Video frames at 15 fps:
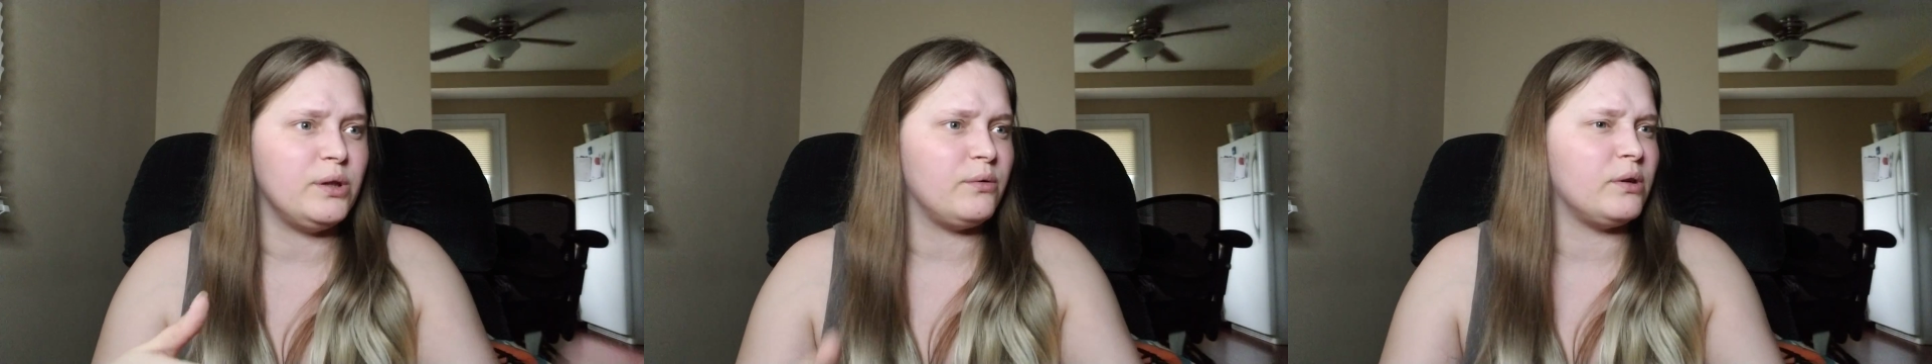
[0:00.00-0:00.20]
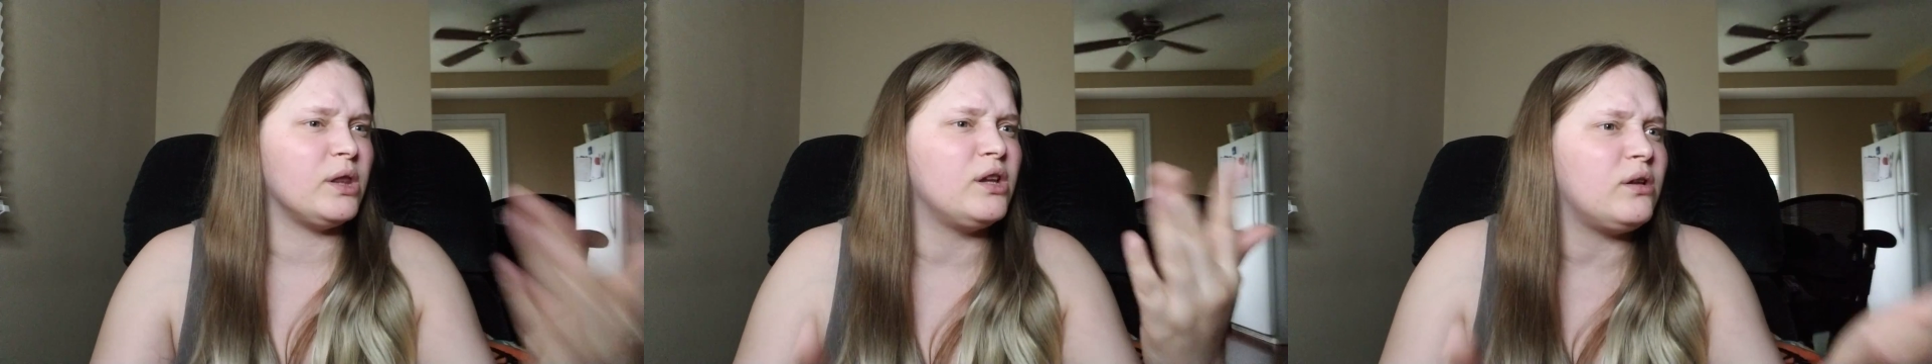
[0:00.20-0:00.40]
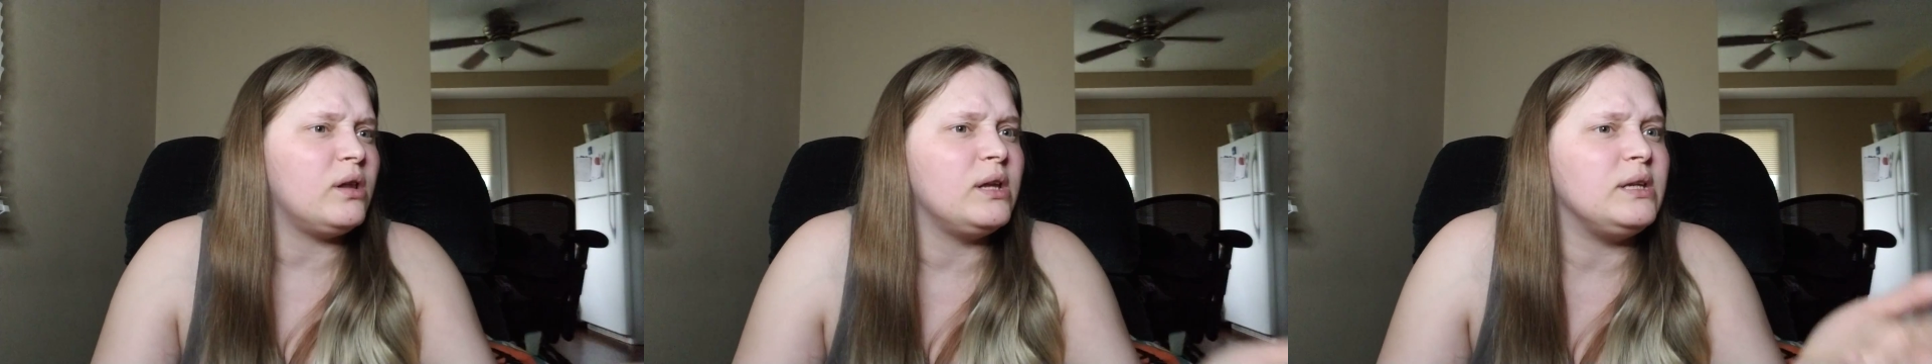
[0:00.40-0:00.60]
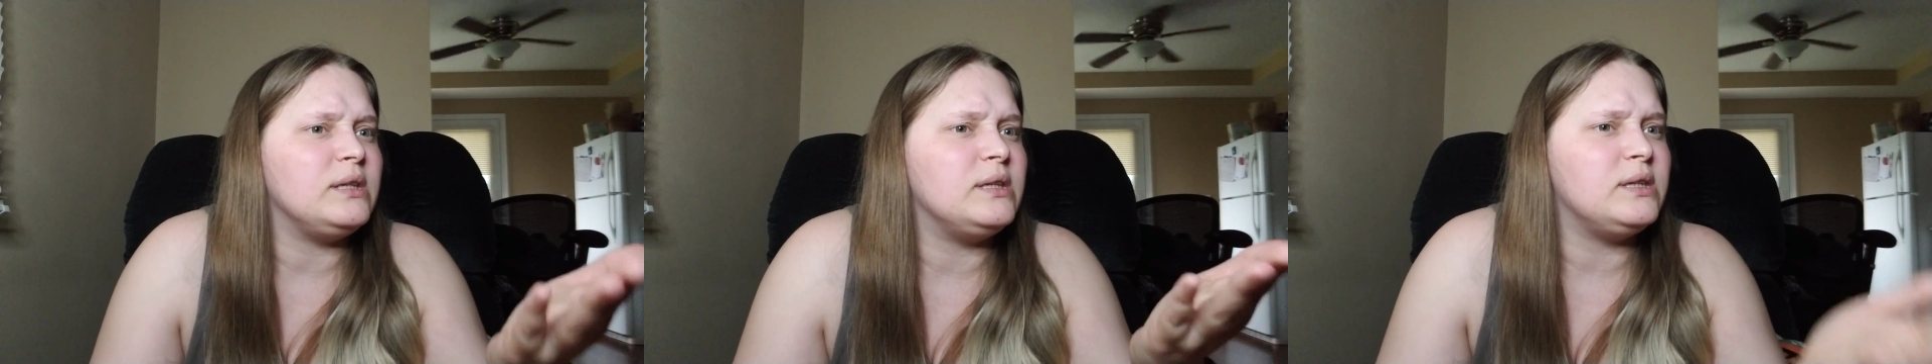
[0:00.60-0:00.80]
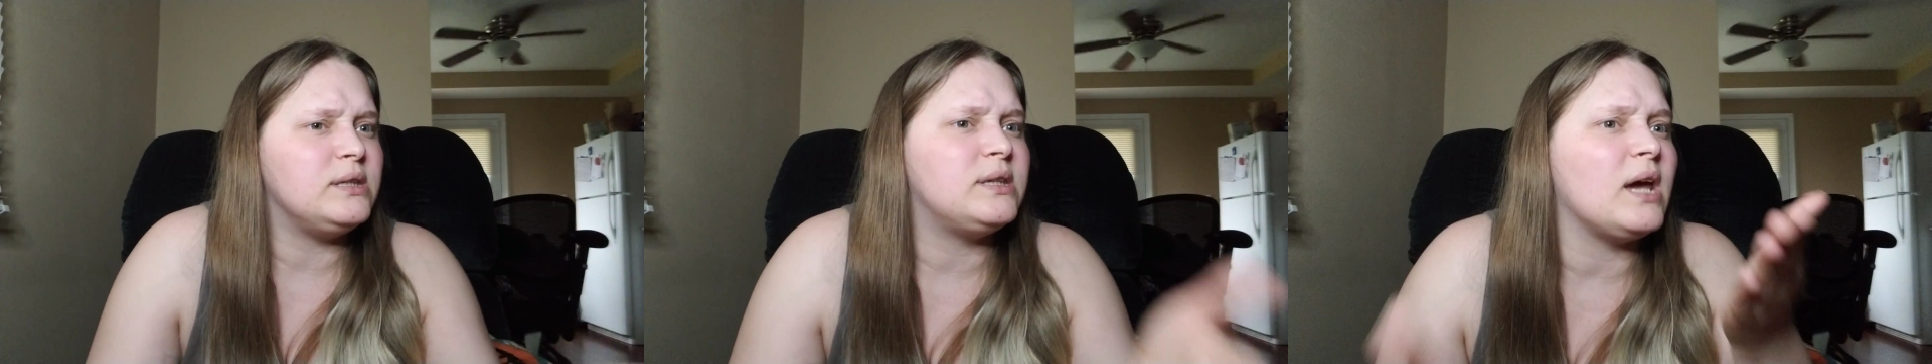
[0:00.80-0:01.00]
There were
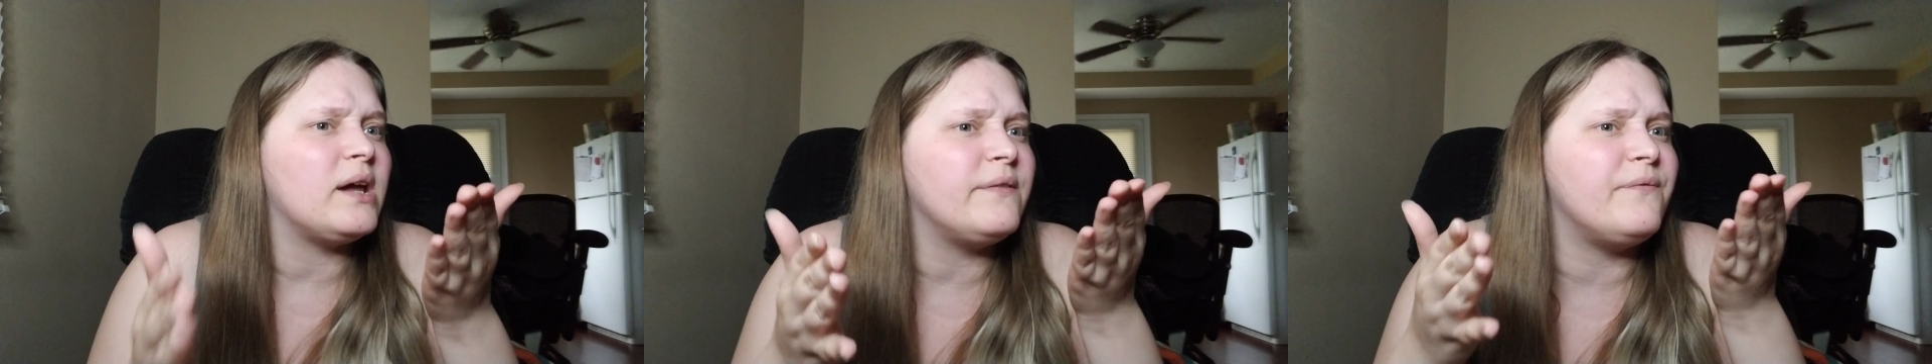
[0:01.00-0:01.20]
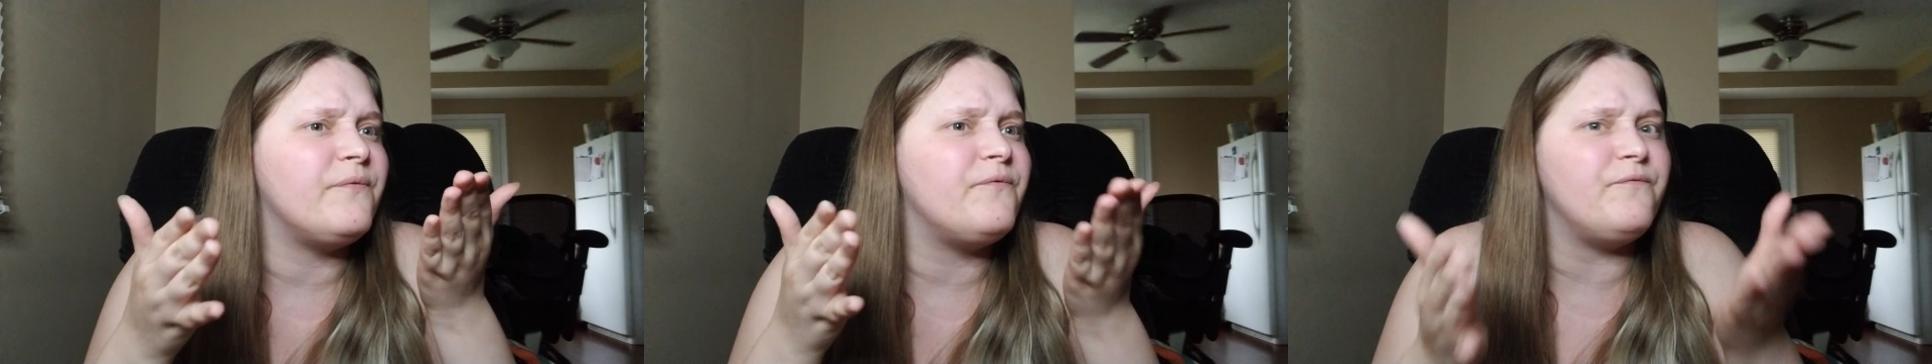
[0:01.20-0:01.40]
literally dead